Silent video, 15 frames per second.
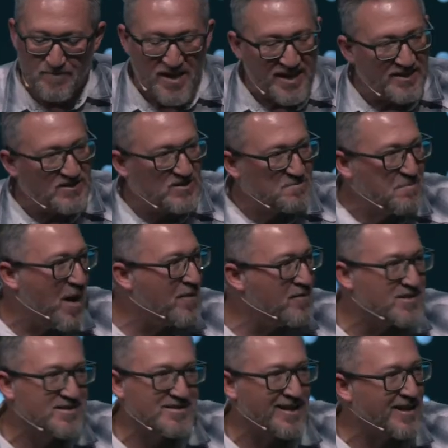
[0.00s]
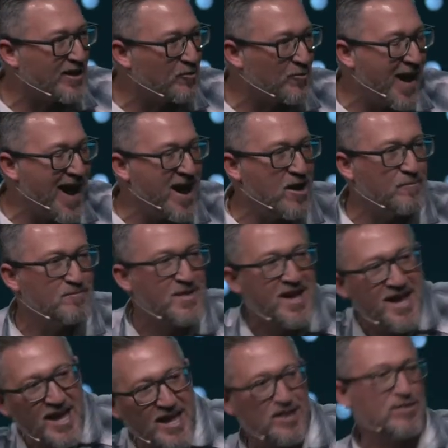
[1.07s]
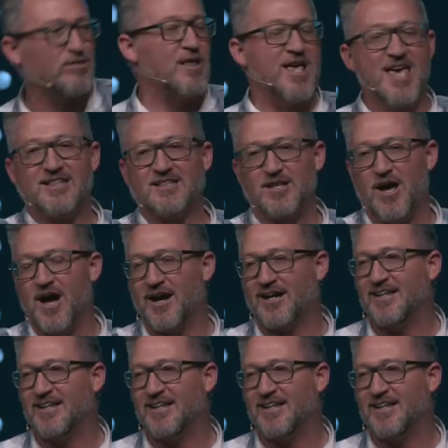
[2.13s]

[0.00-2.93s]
He spun the sling around. He hit uh,